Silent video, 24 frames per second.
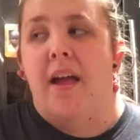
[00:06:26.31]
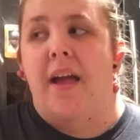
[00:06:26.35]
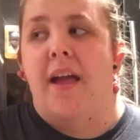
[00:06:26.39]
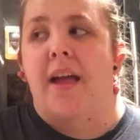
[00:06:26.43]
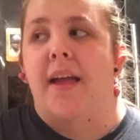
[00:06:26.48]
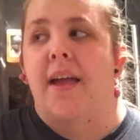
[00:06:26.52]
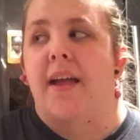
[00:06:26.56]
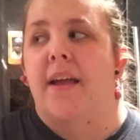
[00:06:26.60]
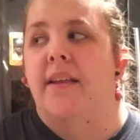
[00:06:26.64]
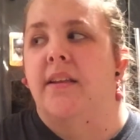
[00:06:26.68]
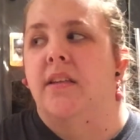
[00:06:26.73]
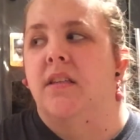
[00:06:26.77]

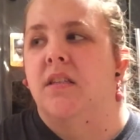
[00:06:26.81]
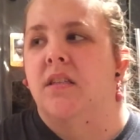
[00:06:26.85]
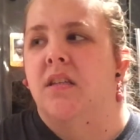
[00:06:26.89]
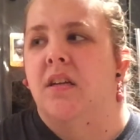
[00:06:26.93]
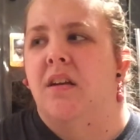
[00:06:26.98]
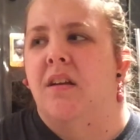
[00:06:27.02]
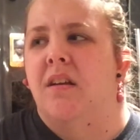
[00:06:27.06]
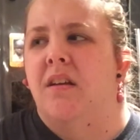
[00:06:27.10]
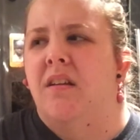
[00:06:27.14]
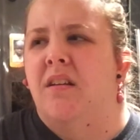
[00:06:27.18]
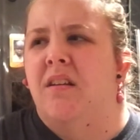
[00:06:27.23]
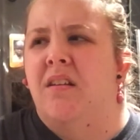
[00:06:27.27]
And
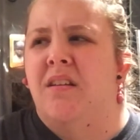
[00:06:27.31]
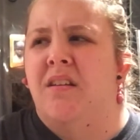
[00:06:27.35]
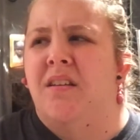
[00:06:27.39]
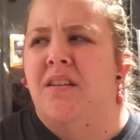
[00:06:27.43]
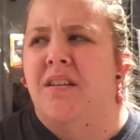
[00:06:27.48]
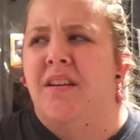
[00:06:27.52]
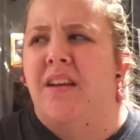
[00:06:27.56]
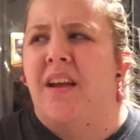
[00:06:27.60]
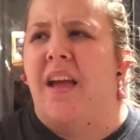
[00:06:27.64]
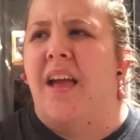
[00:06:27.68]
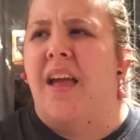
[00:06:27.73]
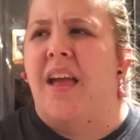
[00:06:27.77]

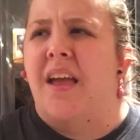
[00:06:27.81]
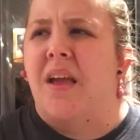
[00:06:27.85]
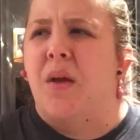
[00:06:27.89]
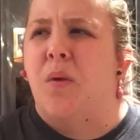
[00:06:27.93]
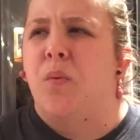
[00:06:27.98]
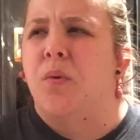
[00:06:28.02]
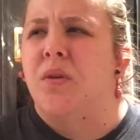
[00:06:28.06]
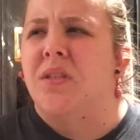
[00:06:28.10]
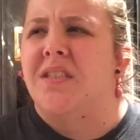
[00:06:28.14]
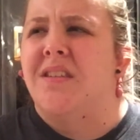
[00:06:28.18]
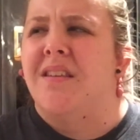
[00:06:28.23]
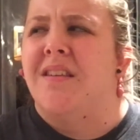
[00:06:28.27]
it
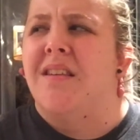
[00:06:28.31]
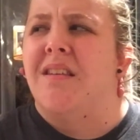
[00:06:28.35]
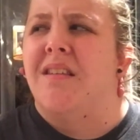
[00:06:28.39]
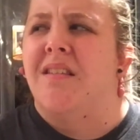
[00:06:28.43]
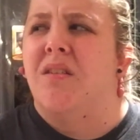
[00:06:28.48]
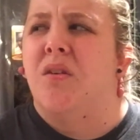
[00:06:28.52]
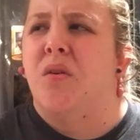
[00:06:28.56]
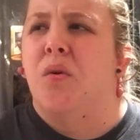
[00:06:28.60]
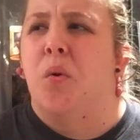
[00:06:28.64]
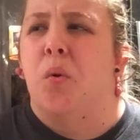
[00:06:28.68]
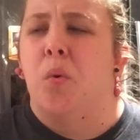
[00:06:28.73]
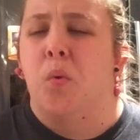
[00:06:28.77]
was
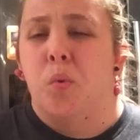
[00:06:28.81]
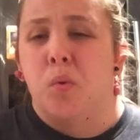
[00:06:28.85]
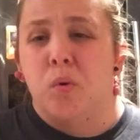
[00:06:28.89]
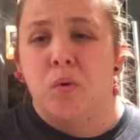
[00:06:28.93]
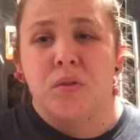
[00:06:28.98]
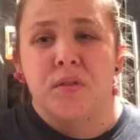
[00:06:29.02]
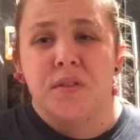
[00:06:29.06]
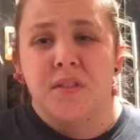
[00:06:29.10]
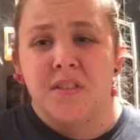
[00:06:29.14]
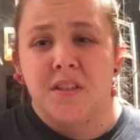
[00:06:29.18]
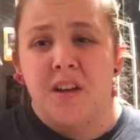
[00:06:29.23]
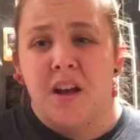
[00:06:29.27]

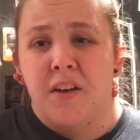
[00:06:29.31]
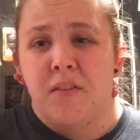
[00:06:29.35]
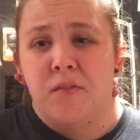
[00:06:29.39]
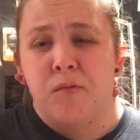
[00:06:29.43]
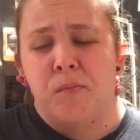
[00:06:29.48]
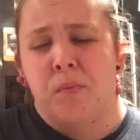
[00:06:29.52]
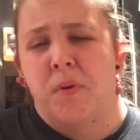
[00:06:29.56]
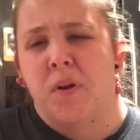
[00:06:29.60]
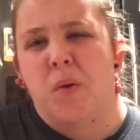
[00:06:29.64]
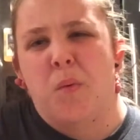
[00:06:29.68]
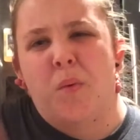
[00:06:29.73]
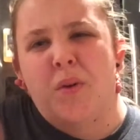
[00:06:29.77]
cool stuff,
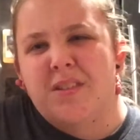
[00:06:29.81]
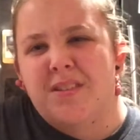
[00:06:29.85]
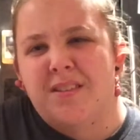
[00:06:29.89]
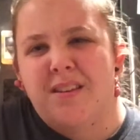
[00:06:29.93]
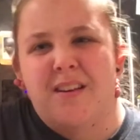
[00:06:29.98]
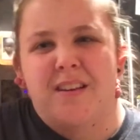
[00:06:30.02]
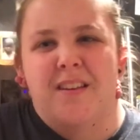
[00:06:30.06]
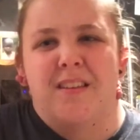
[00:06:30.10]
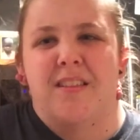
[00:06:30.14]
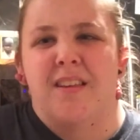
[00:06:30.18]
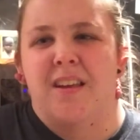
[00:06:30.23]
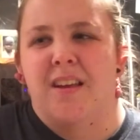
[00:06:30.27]
but it wasn't
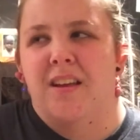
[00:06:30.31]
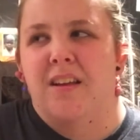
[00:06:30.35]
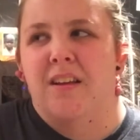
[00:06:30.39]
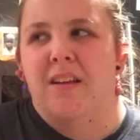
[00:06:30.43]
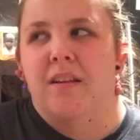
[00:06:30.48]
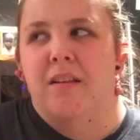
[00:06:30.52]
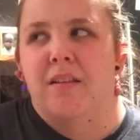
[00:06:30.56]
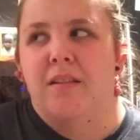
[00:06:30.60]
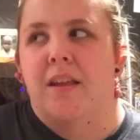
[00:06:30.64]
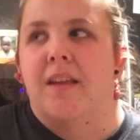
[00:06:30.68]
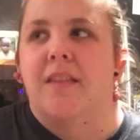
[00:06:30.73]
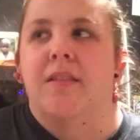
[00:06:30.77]

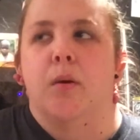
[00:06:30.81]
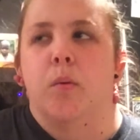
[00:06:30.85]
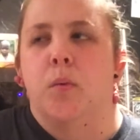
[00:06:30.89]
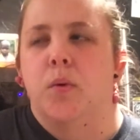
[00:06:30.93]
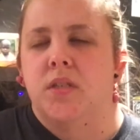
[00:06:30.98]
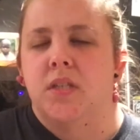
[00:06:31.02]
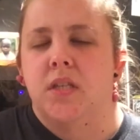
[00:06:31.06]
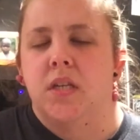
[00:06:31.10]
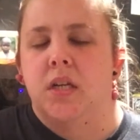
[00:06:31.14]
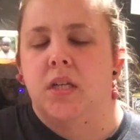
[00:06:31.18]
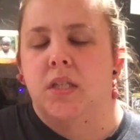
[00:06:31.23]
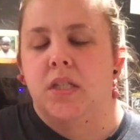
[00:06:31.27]
anything, like there
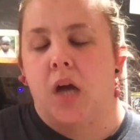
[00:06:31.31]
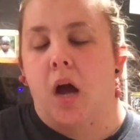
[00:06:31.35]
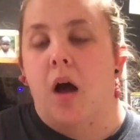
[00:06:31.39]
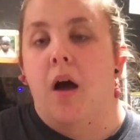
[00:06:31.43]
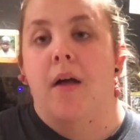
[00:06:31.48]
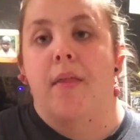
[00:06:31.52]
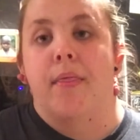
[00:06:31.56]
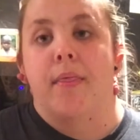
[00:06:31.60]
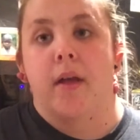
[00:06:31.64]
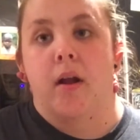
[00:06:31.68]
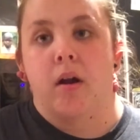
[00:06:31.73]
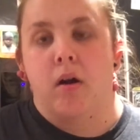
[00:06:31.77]
wasn't a
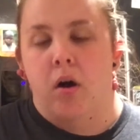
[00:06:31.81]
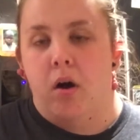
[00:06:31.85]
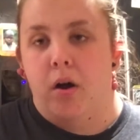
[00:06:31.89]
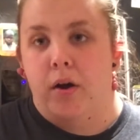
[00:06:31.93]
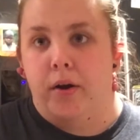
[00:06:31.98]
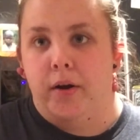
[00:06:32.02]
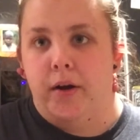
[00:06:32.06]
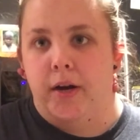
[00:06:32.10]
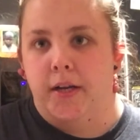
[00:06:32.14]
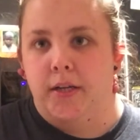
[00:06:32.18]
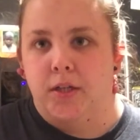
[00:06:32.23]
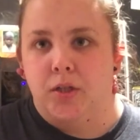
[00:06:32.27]
ton that caught
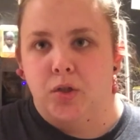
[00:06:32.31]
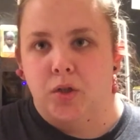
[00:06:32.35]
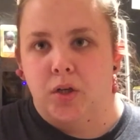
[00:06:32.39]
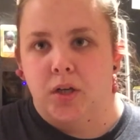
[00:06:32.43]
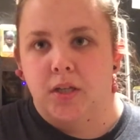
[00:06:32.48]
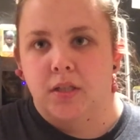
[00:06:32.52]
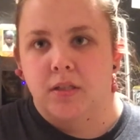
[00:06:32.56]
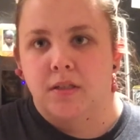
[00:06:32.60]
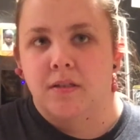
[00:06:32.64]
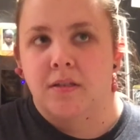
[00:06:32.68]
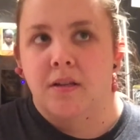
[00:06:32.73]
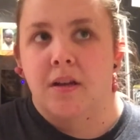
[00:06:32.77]
our
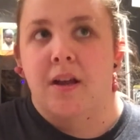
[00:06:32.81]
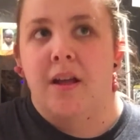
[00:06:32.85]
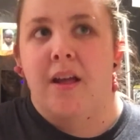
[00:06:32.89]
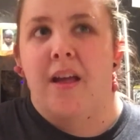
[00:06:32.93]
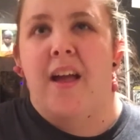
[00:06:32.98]
interest.